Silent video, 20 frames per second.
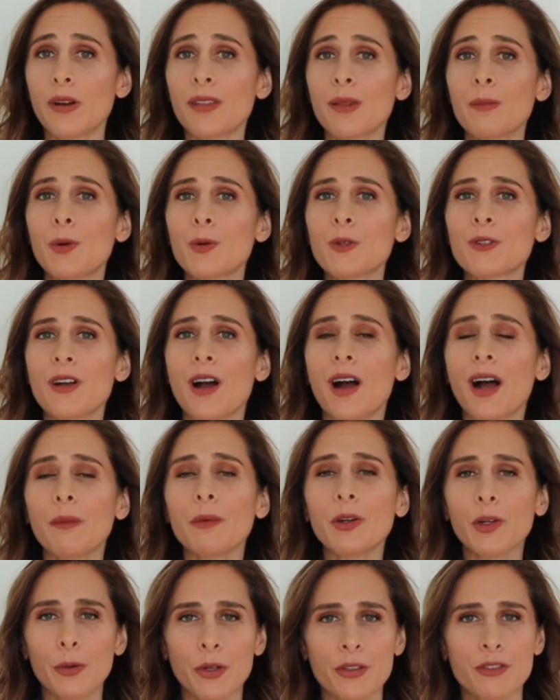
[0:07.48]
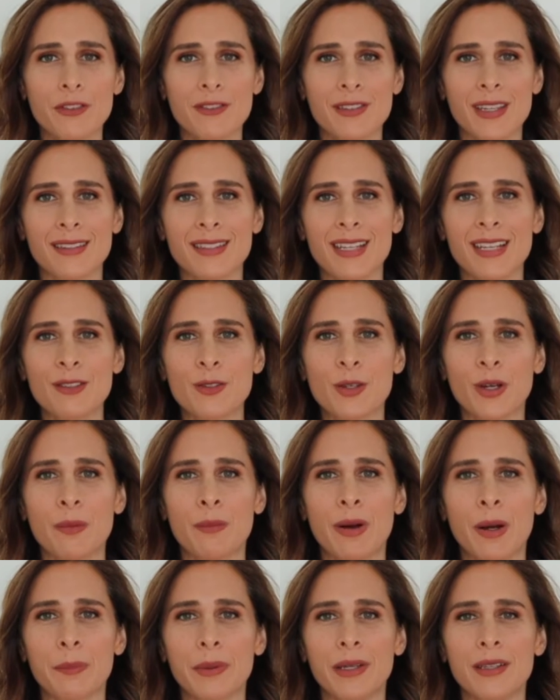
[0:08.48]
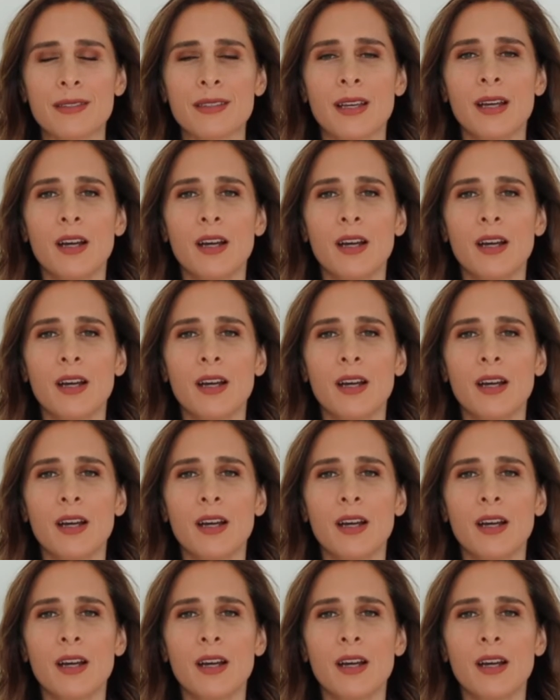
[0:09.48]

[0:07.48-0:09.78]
one of the most common questions that tends to come up is,